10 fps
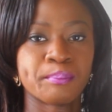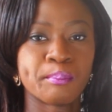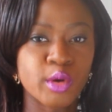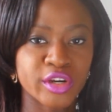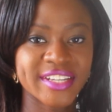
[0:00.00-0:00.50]

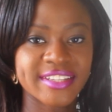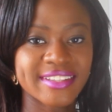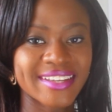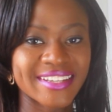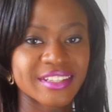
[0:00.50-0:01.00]

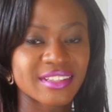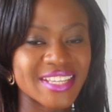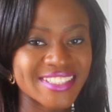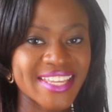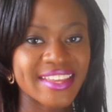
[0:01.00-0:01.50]
modern
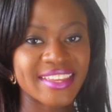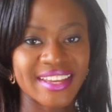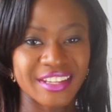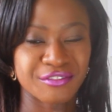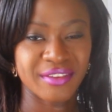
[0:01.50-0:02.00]
and techy
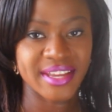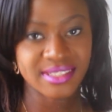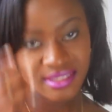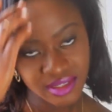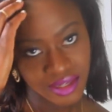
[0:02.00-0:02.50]
and
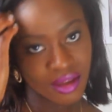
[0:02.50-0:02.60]
advanced.